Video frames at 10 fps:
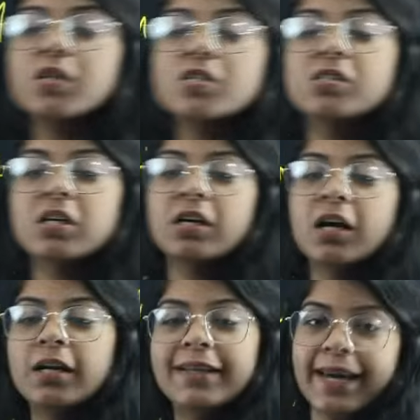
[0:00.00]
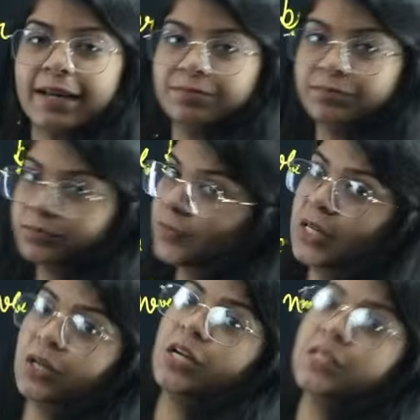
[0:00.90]
single day.
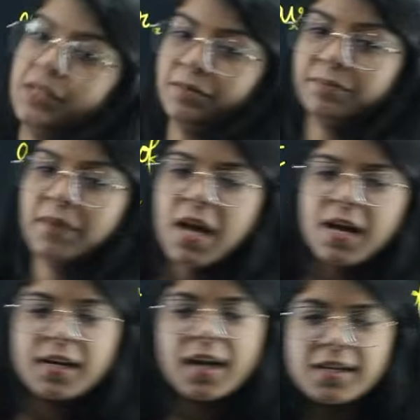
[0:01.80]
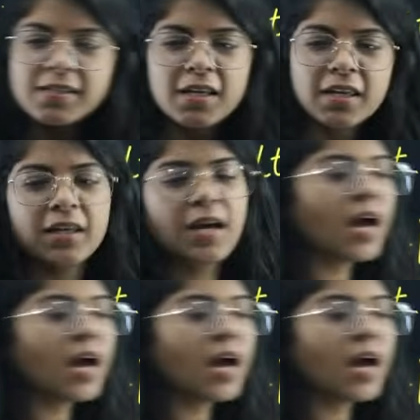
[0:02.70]
Crazy. Crazy kiya